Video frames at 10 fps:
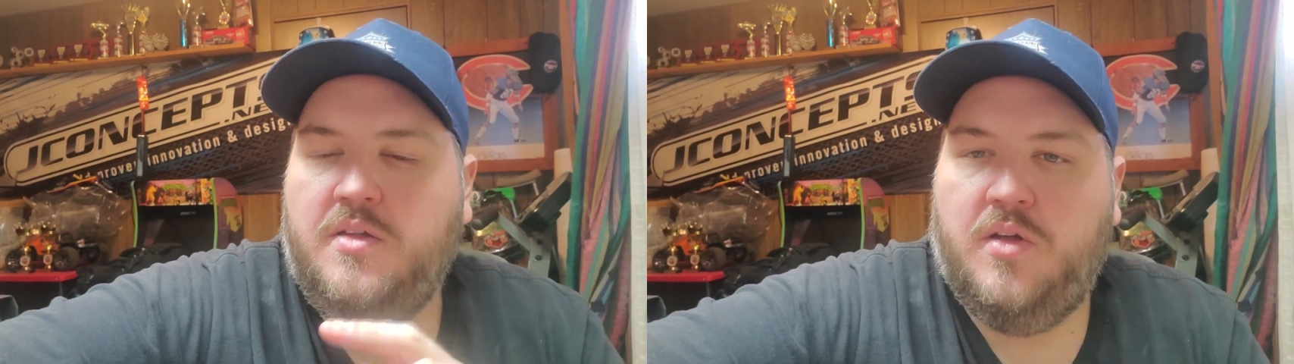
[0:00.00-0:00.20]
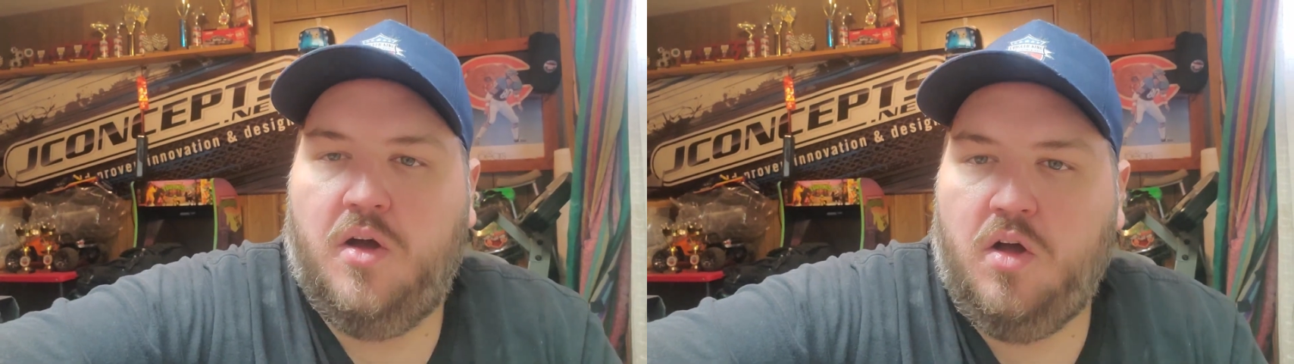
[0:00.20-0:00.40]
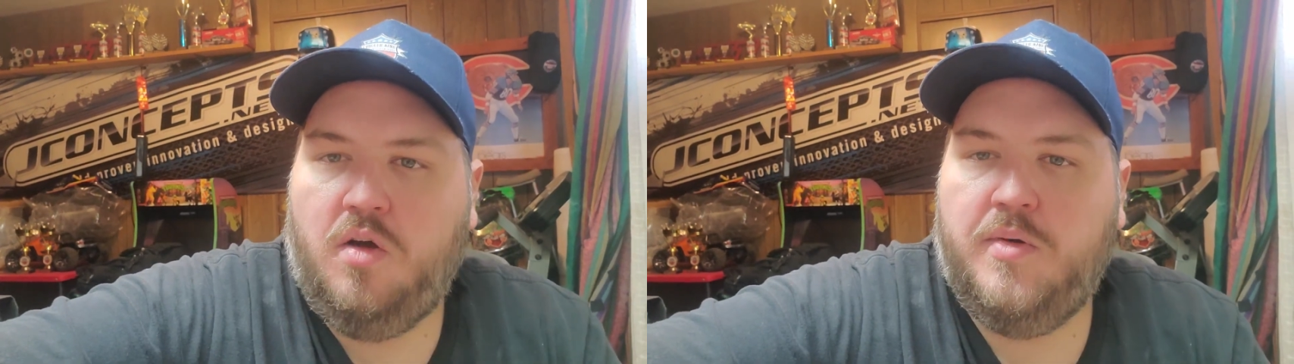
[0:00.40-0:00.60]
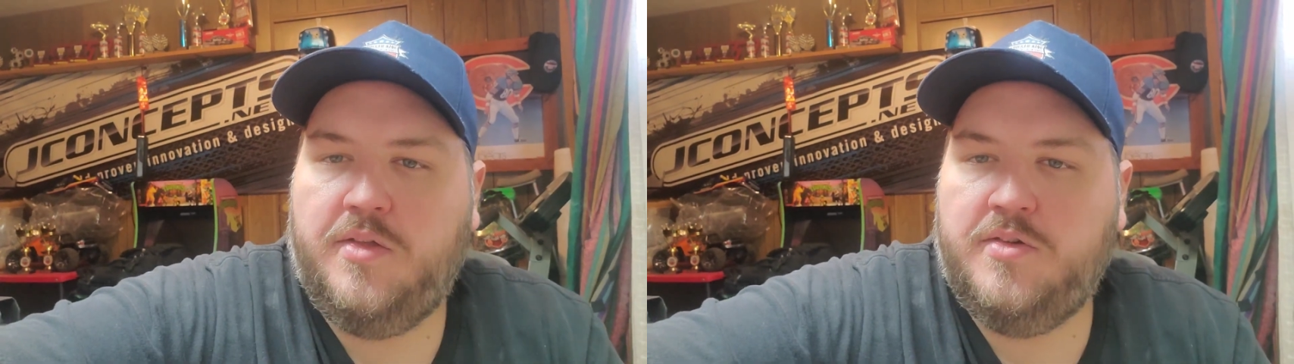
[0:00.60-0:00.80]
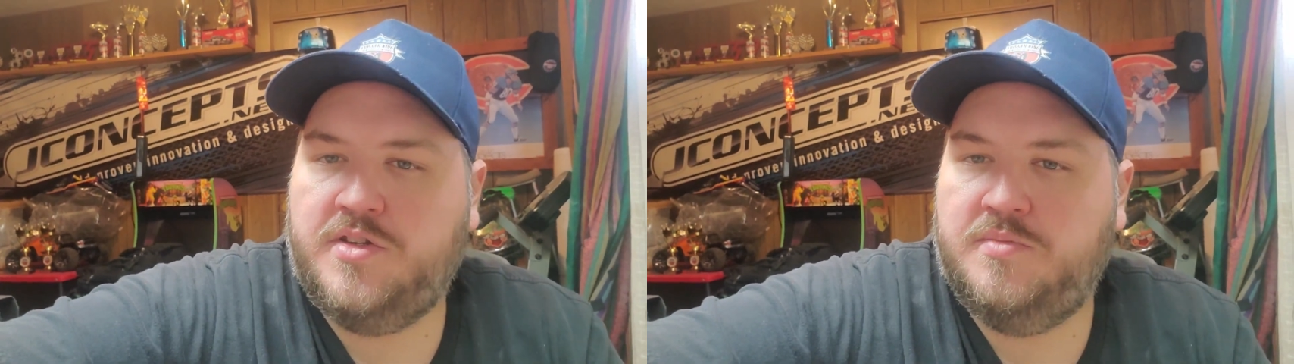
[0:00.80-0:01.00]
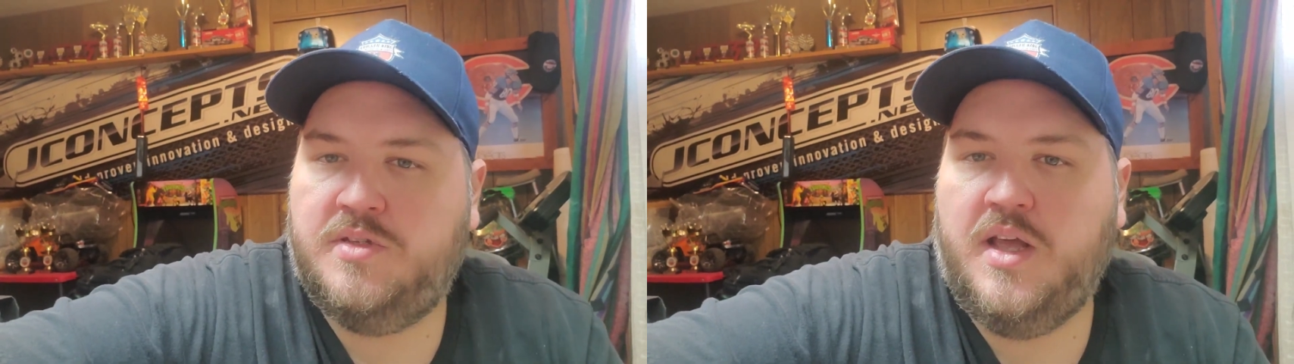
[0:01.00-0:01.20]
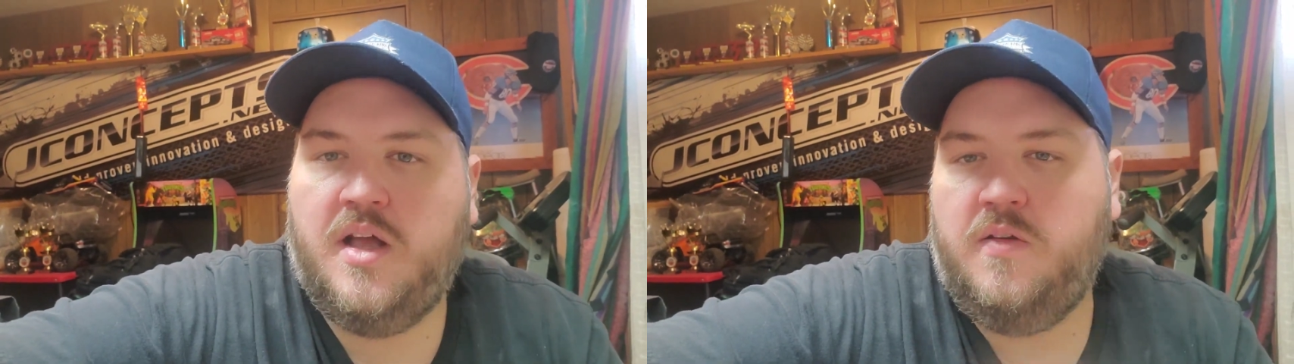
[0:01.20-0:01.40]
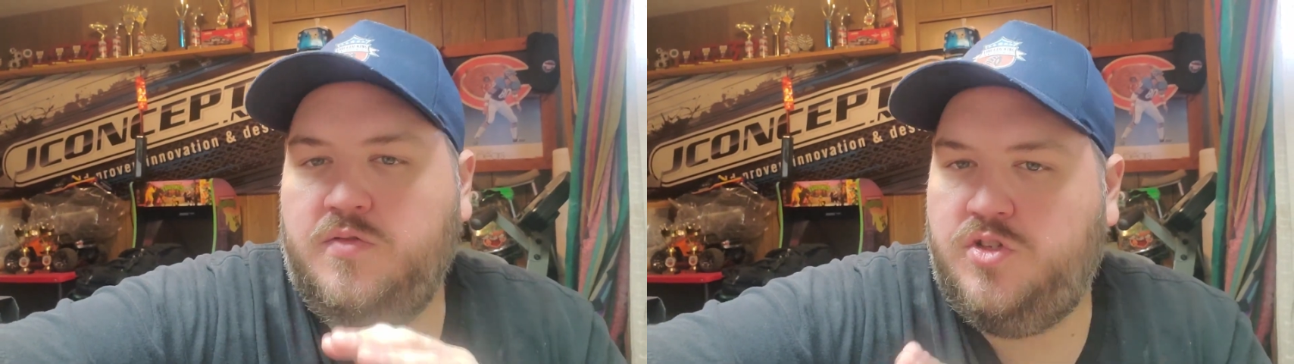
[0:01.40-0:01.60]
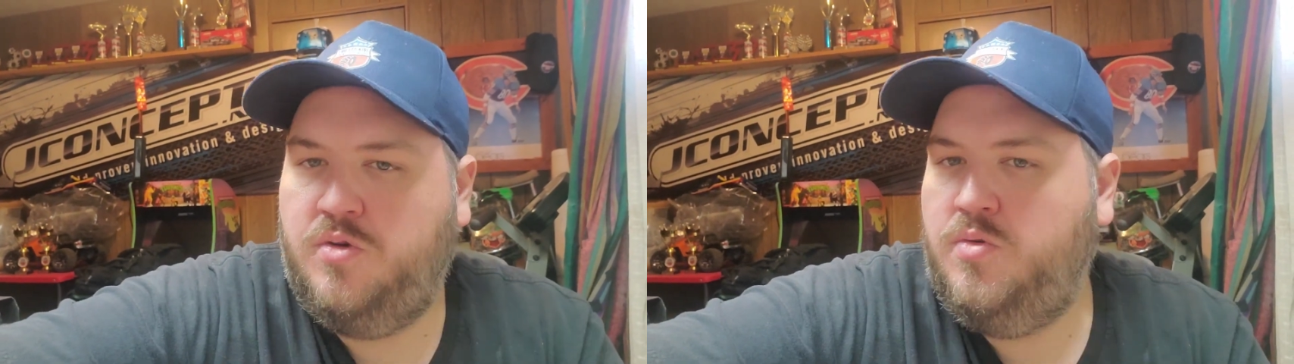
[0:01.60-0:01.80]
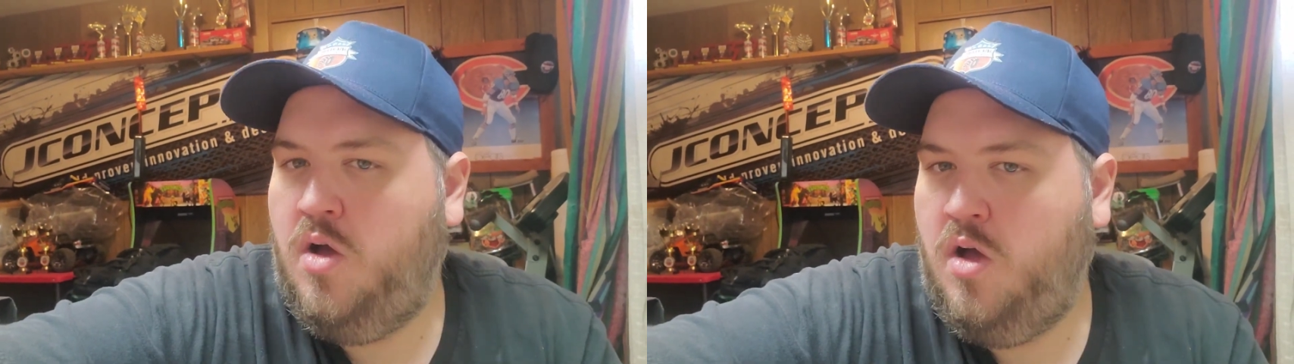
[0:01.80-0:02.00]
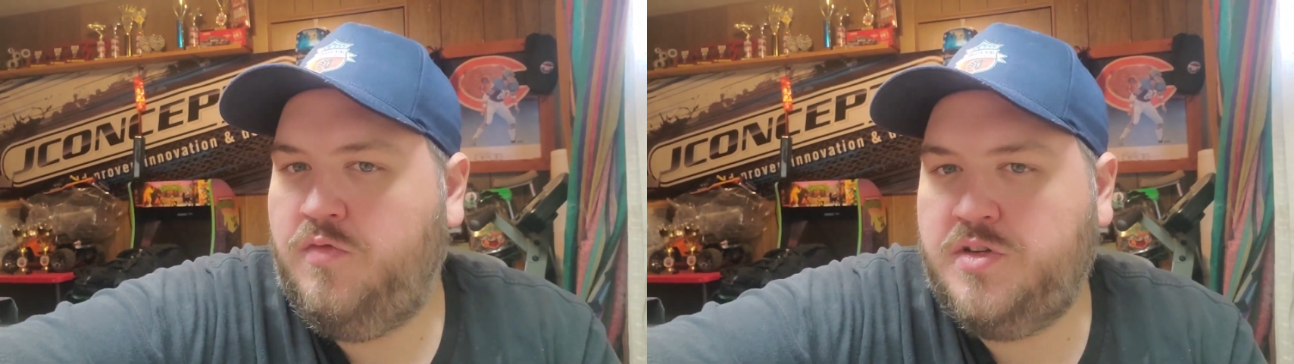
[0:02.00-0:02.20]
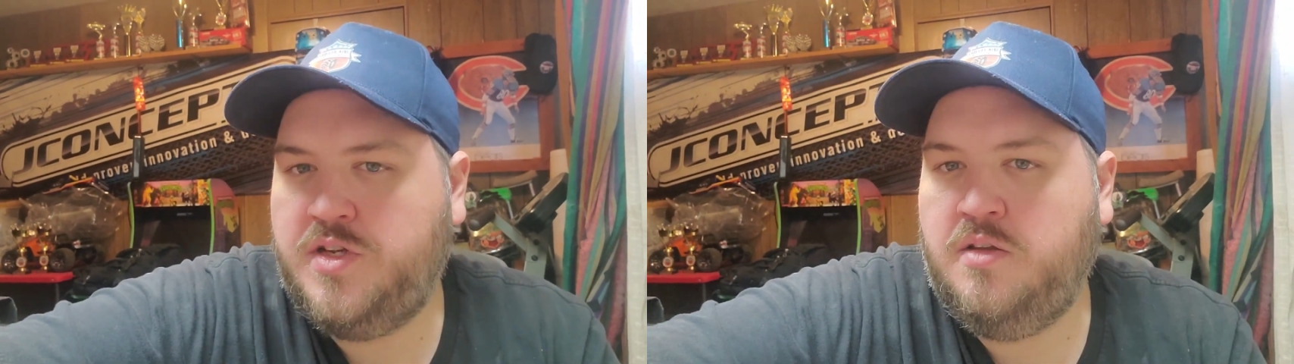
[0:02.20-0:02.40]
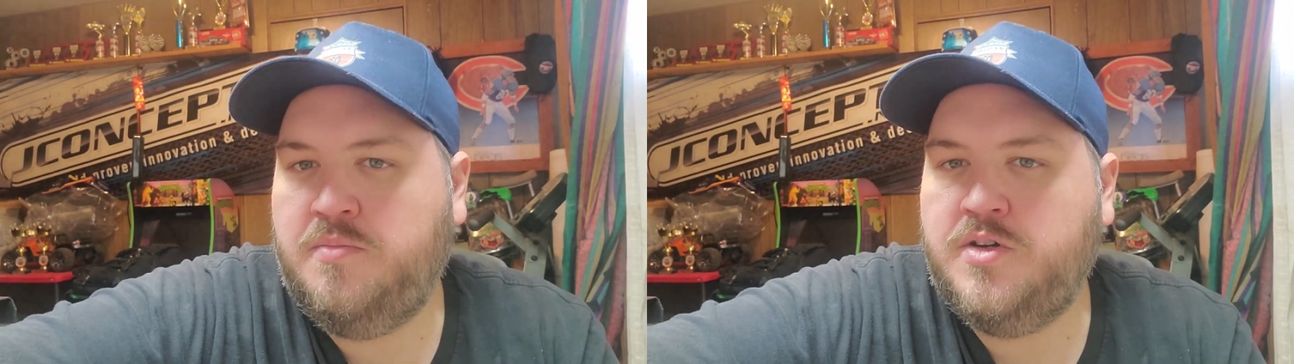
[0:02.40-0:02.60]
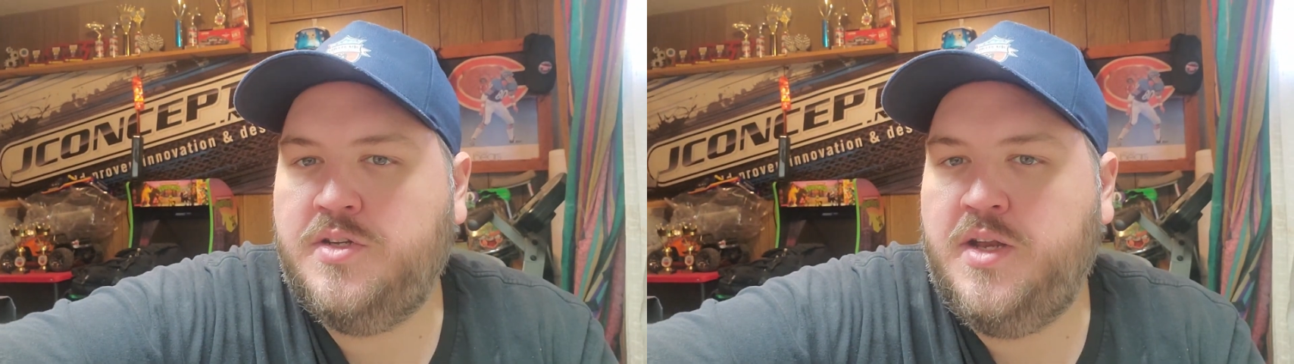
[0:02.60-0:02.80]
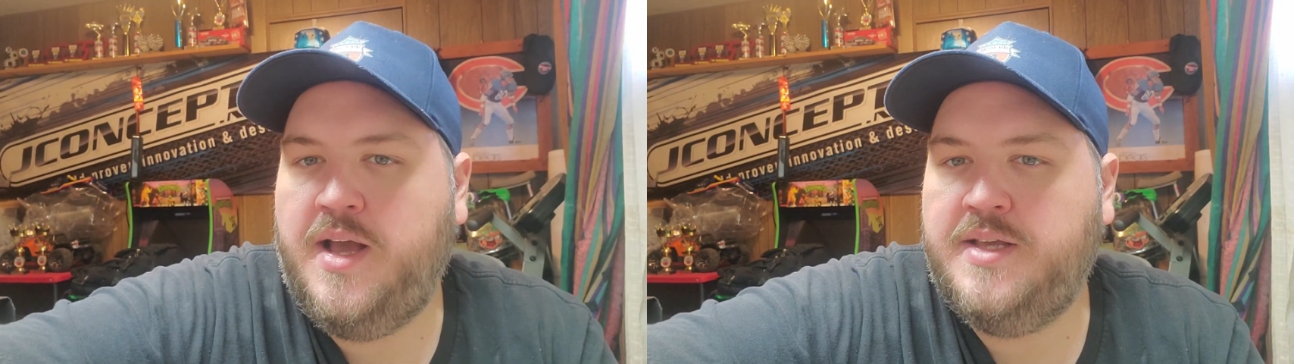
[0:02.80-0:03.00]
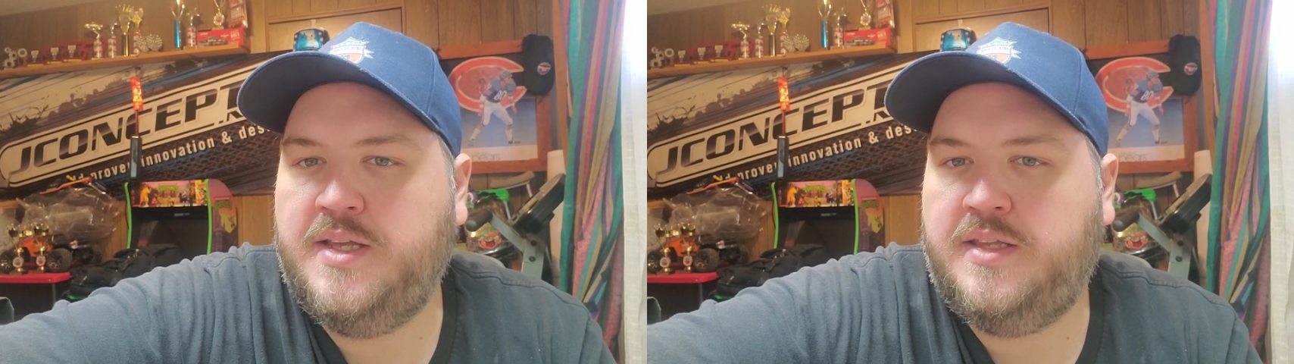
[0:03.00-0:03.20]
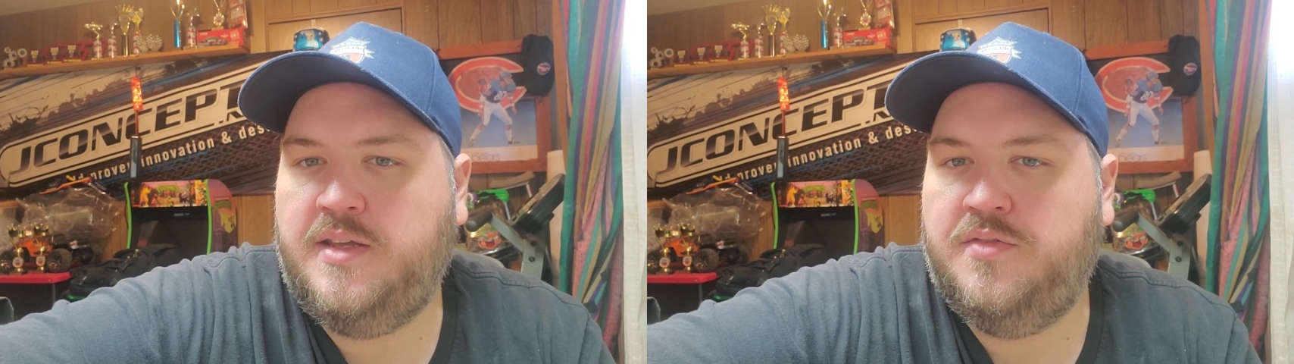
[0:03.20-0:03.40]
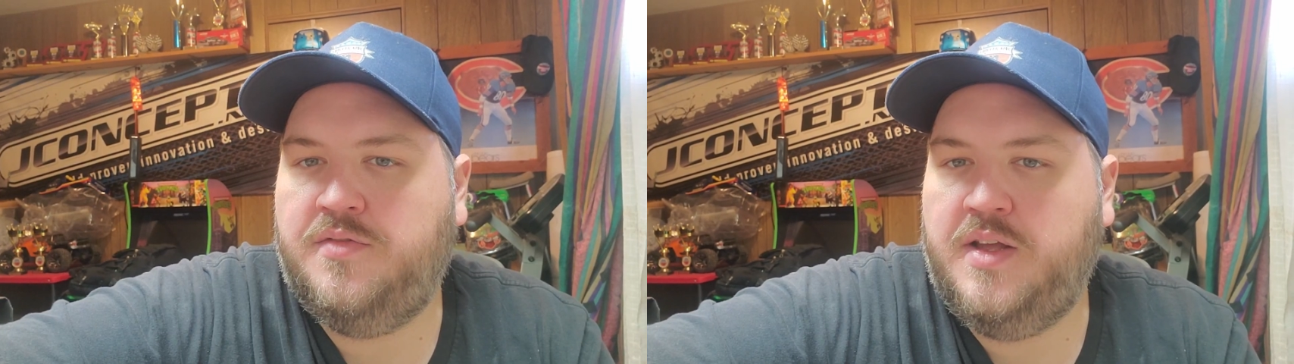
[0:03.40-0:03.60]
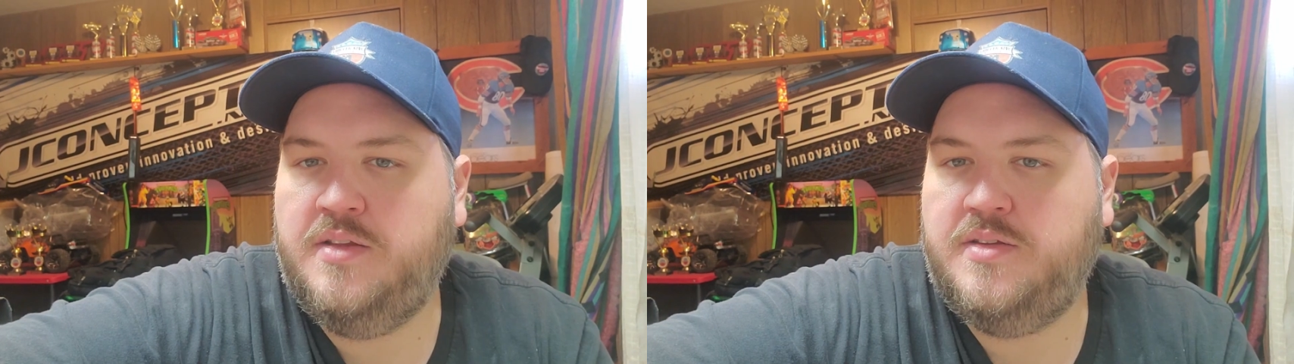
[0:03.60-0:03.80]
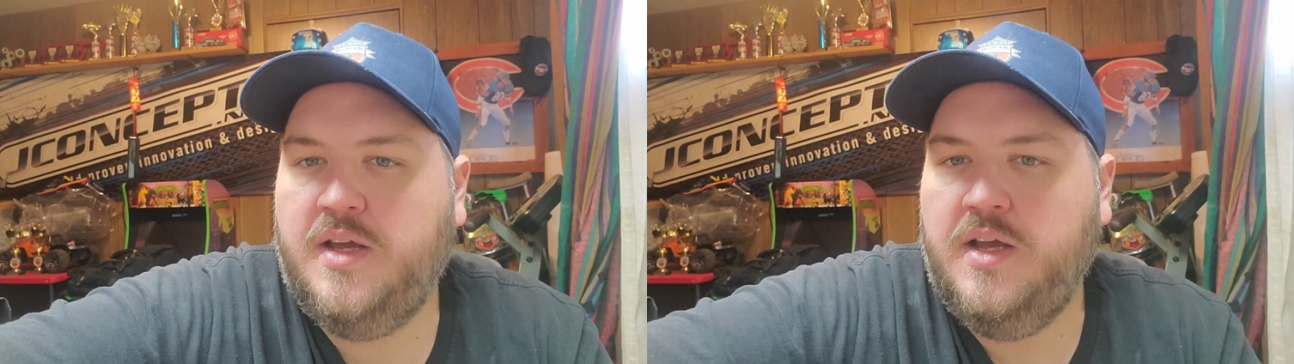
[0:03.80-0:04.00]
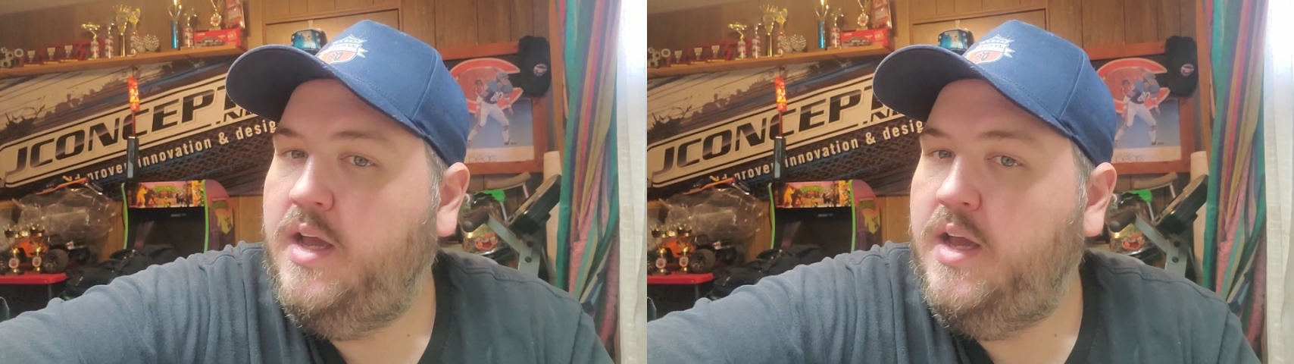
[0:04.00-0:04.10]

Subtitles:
the Hall brothers themselves, June Hall, for selling merchandise at the event,